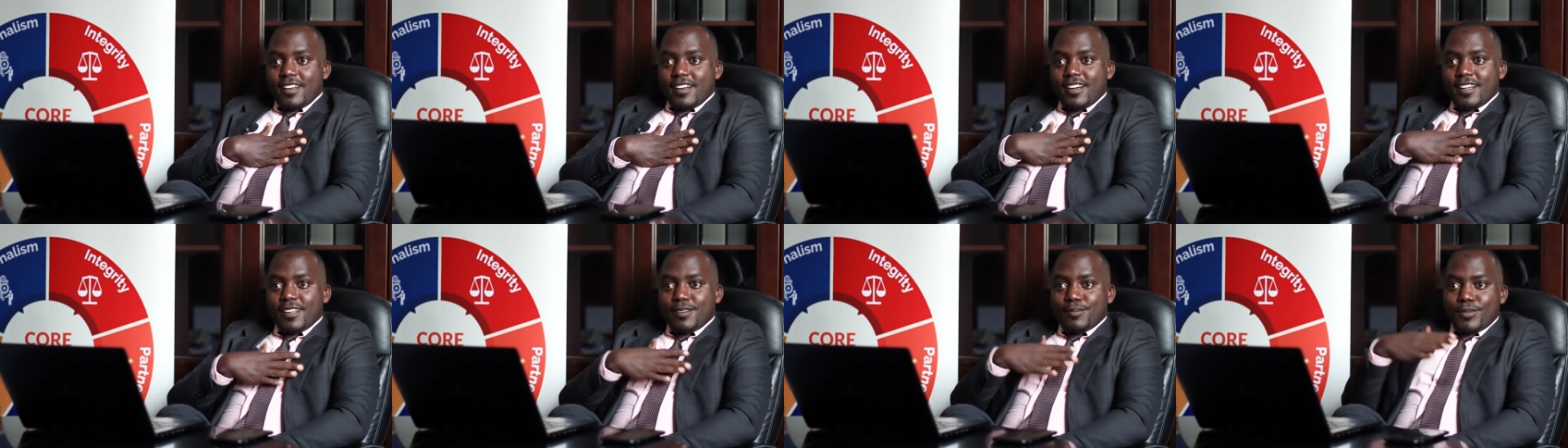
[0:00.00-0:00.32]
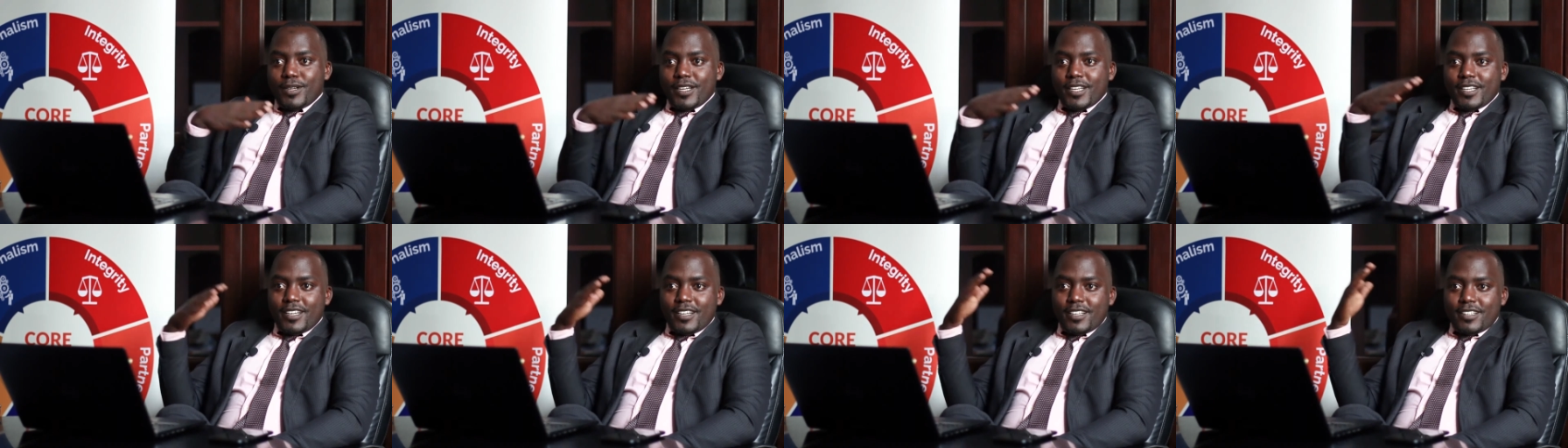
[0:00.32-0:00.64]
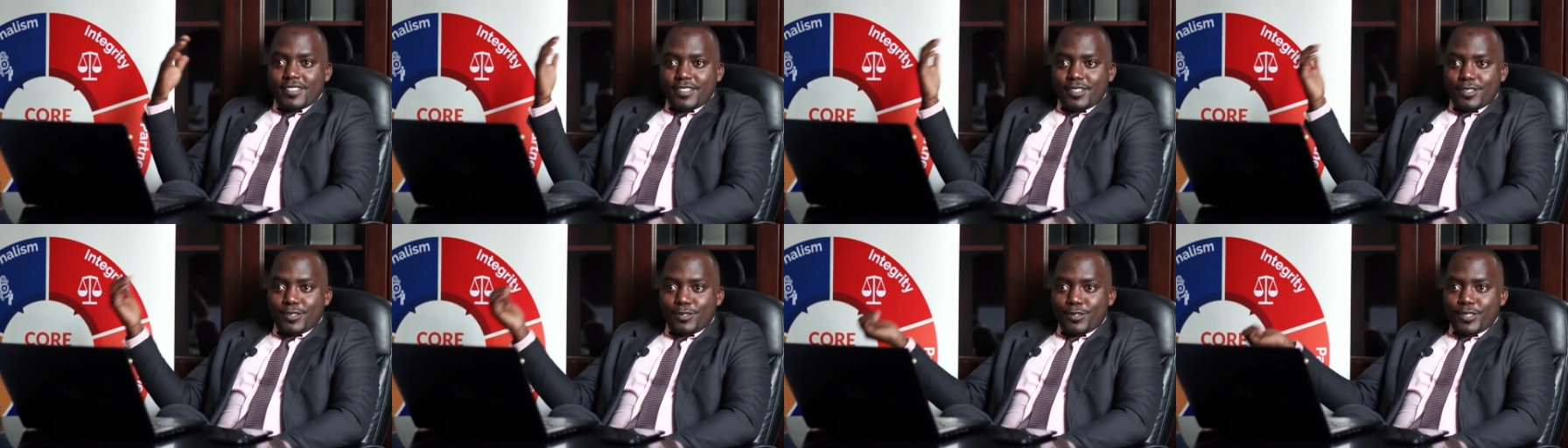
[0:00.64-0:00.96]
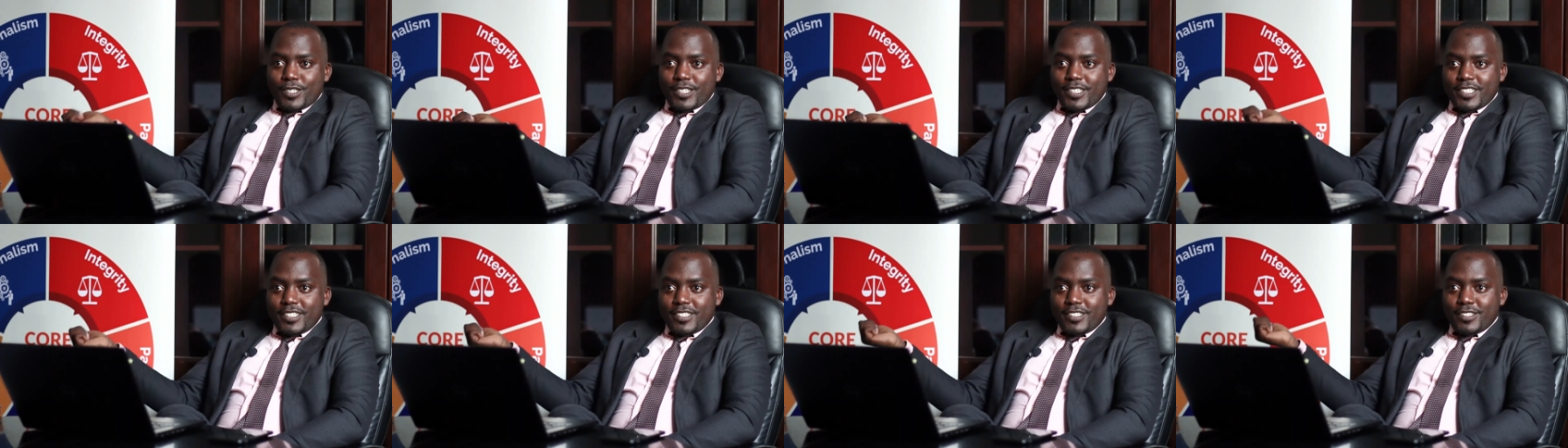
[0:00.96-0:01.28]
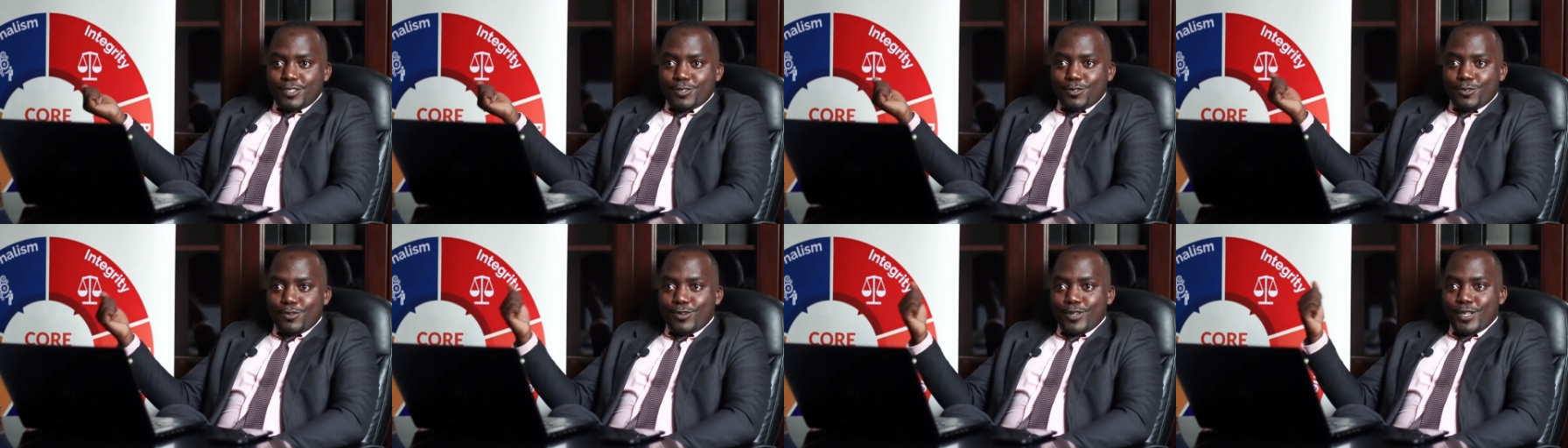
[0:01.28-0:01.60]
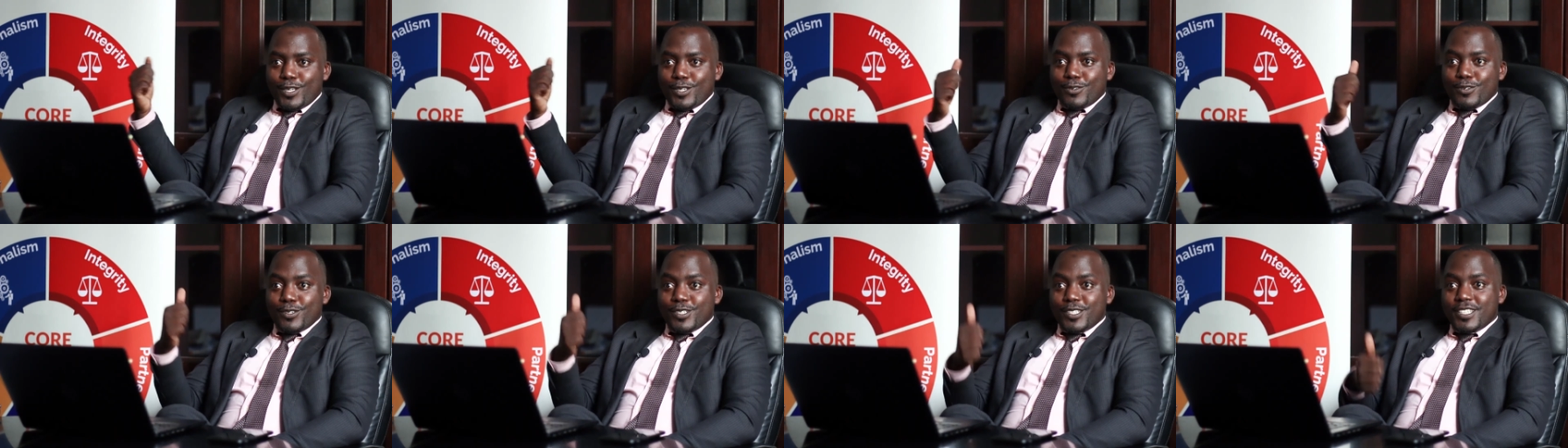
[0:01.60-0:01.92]
and my other colleagues who are
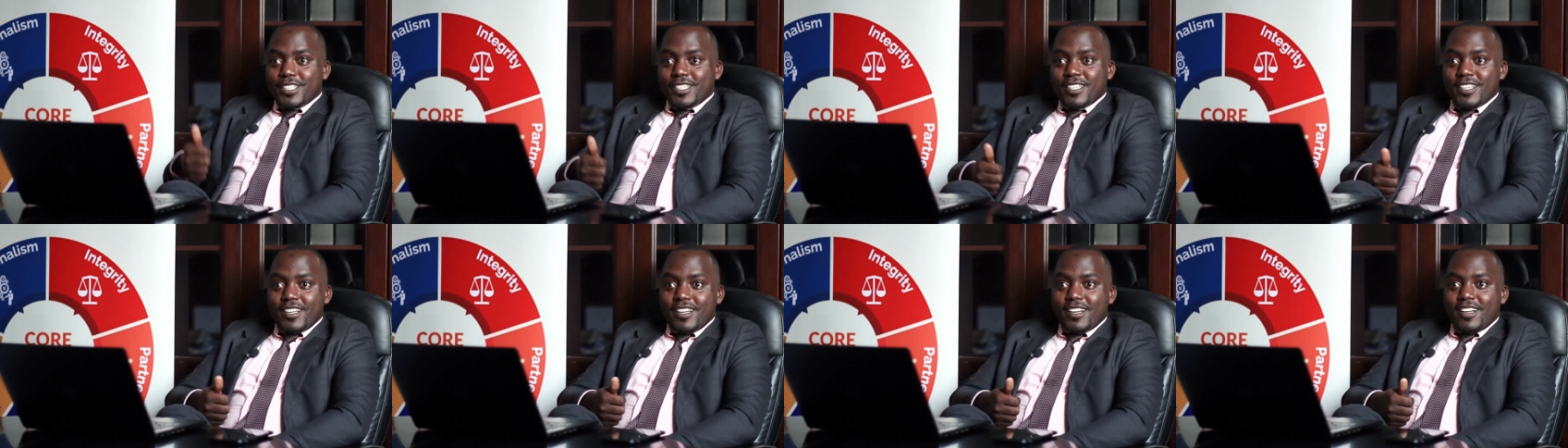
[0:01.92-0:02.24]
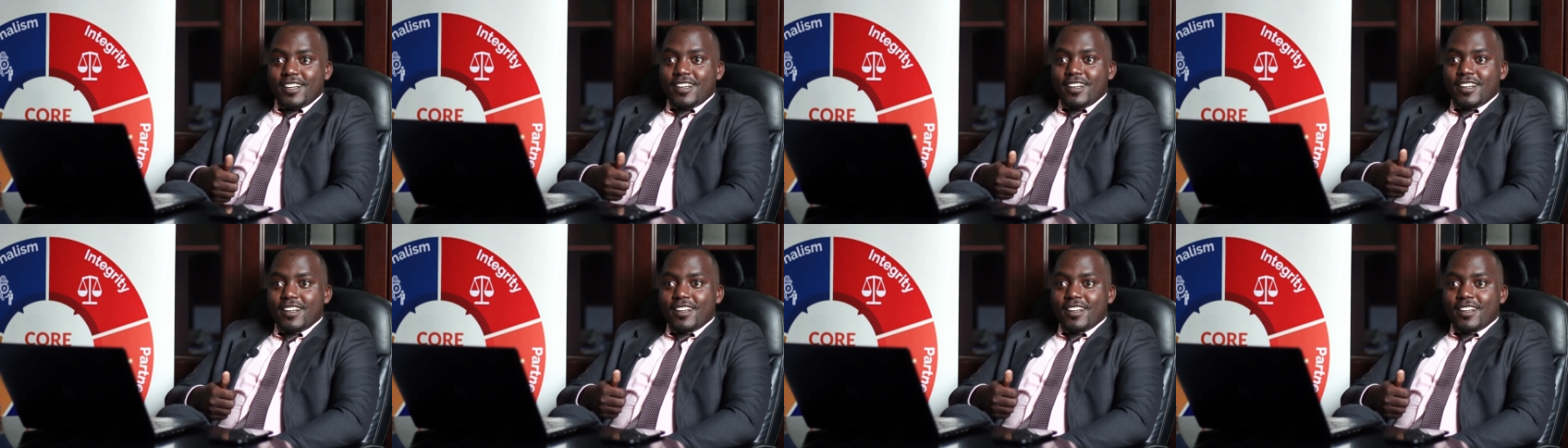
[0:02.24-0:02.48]
not here